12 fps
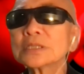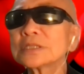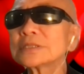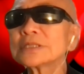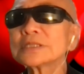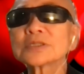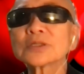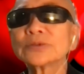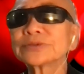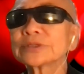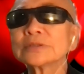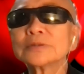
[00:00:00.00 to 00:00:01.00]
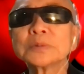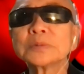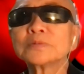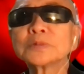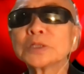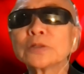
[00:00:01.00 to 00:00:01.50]
There's also,
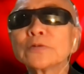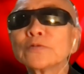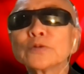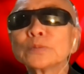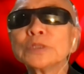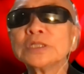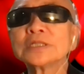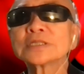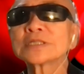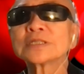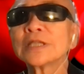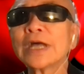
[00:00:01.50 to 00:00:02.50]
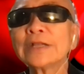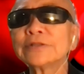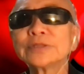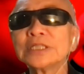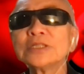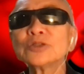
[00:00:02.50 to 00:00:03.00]
for me, there's a lot
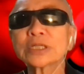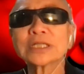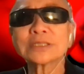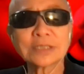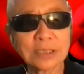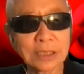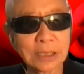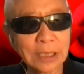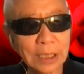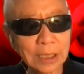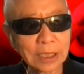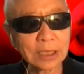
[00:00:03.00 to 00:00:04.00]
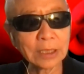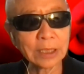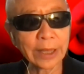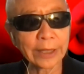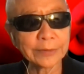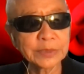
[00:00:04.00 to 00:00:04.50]
of intricacy in
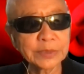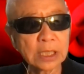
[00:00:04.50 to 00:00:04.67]
that.